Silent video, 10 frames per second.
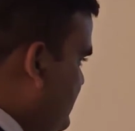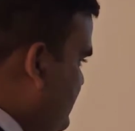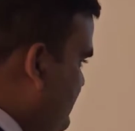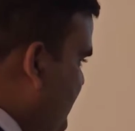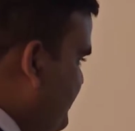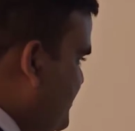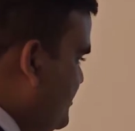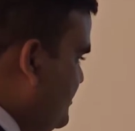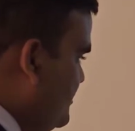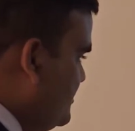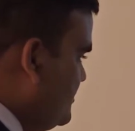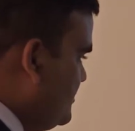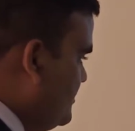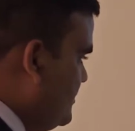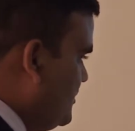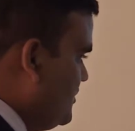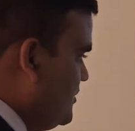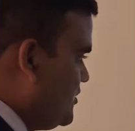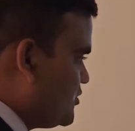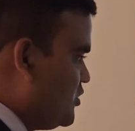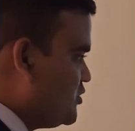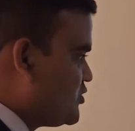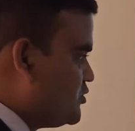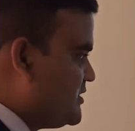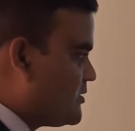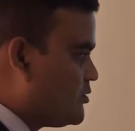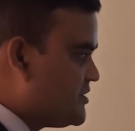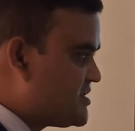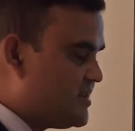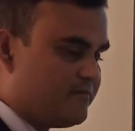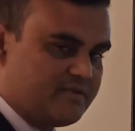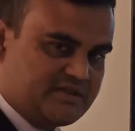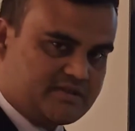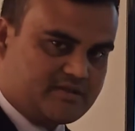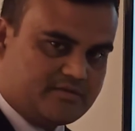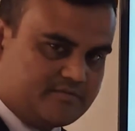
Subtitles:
we have to go through the question first.